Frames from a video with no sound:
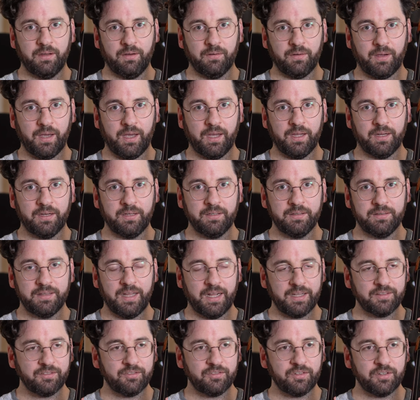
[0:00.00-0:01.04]
Okay,
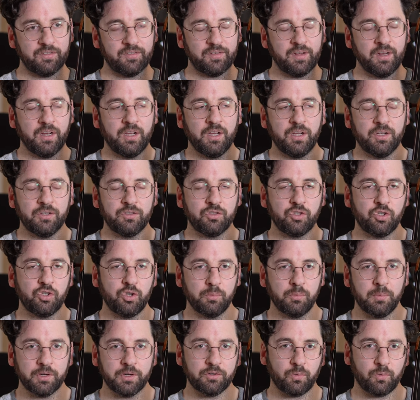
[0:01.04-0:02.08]
that's just
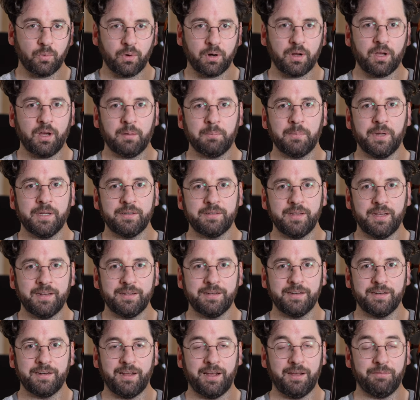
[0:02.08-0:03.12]
too much work on my
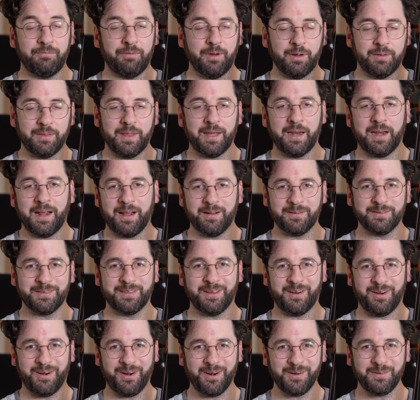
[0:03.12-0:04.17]
tendon. I found that out
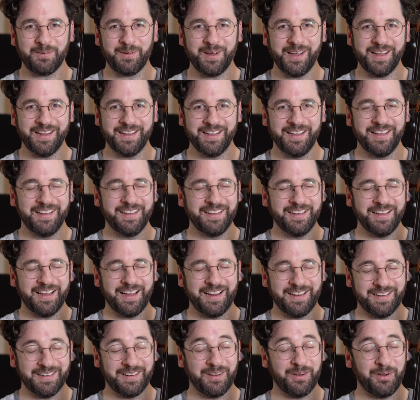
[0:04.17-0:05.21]
the hard way.
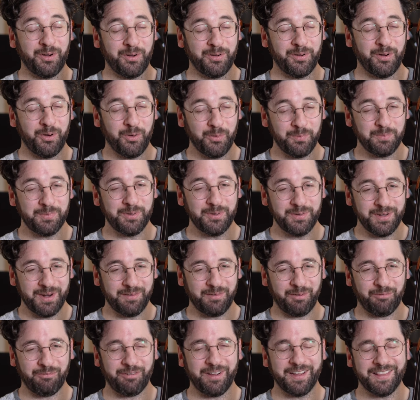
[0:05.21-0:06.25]
I hope you
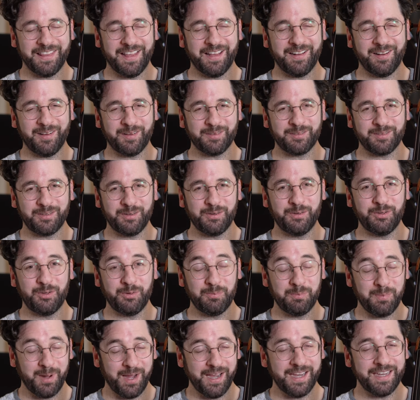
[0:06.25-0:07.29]
never find that out too. You
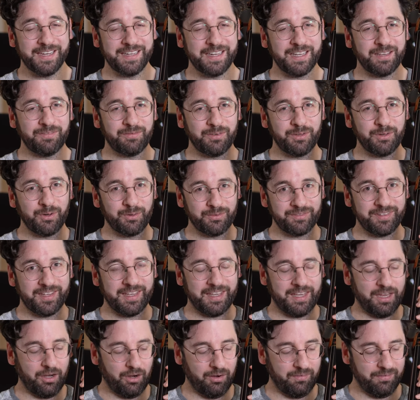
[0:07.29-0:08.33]
might if you don't
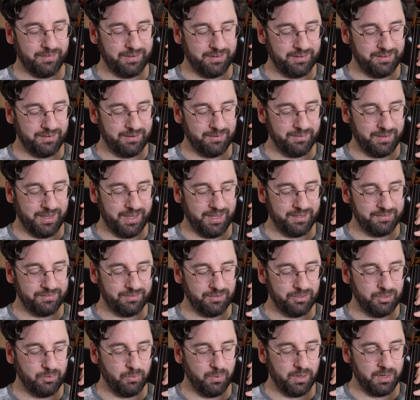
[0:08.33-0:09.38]
take care of it. Okay,
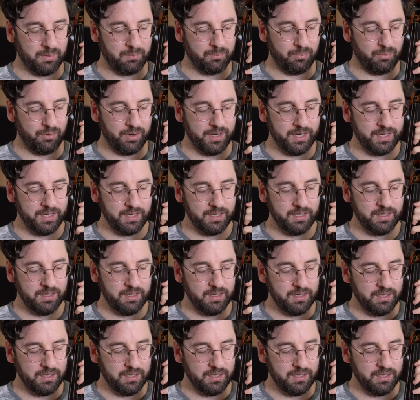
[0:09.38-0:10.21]
so you want to bring,